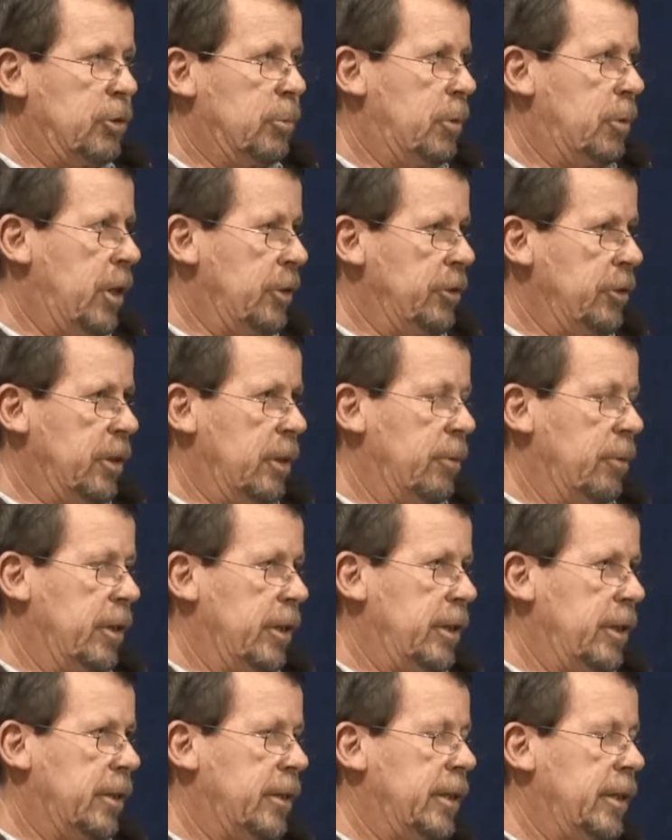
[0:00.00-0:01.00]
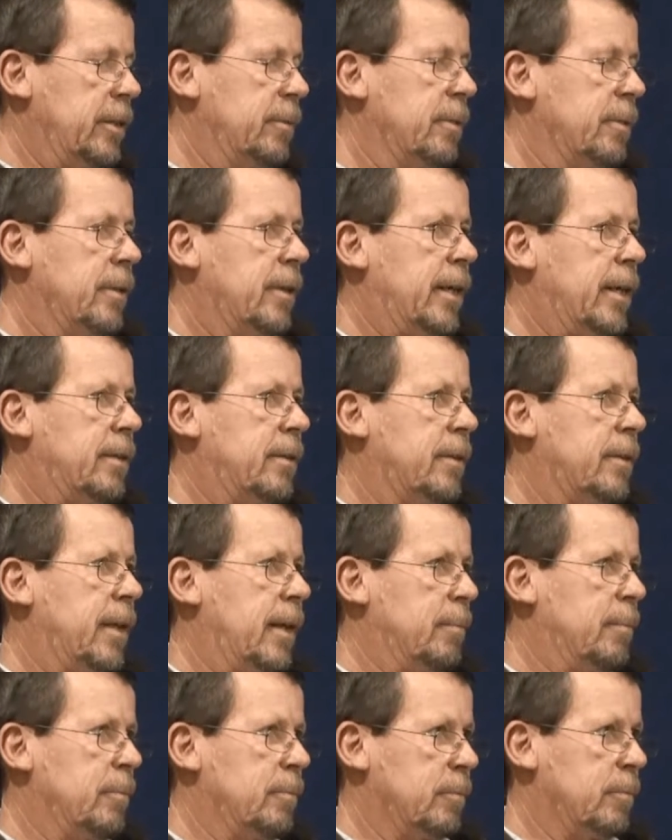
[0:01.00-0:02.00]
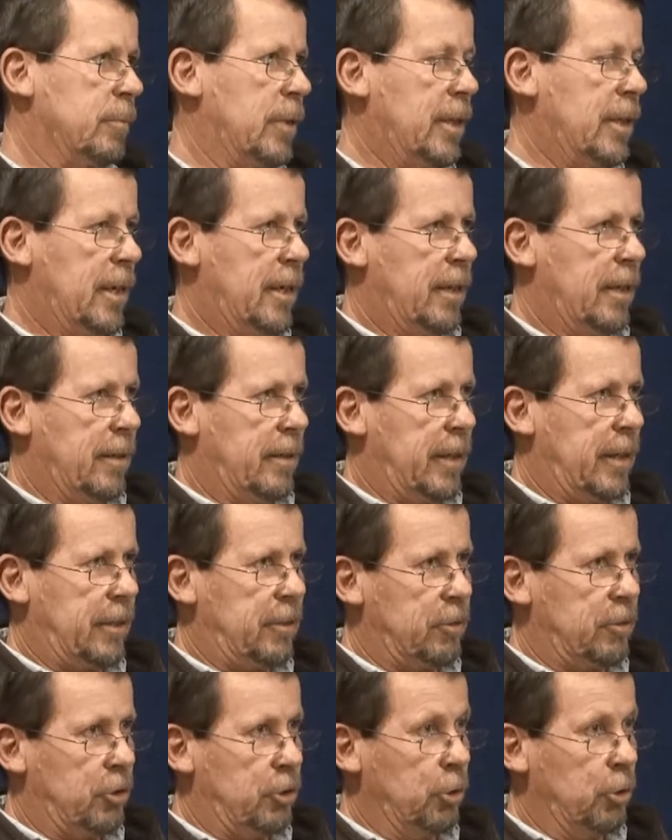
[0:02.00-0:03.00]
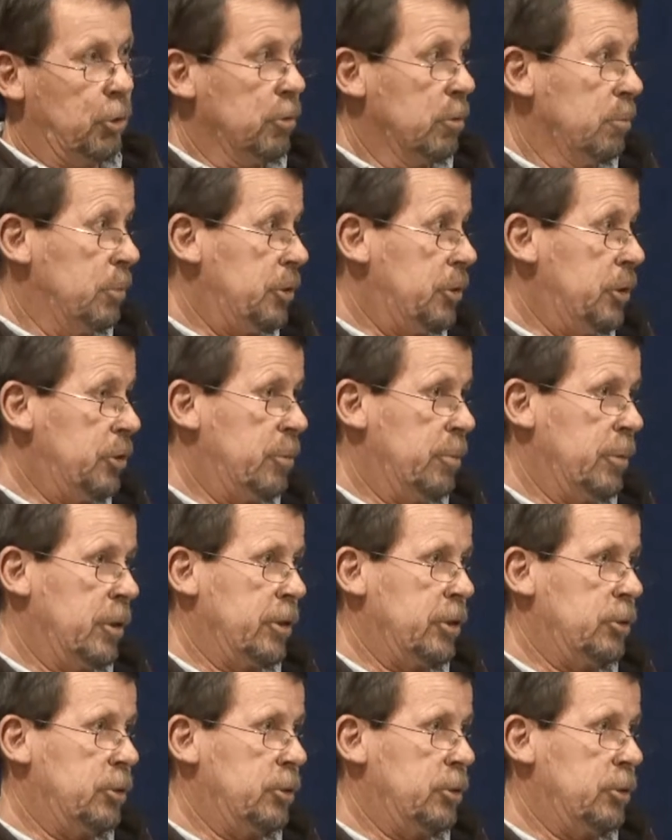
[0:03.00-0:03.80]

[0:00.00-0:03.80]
somewhat surprisingly really, I think, that children with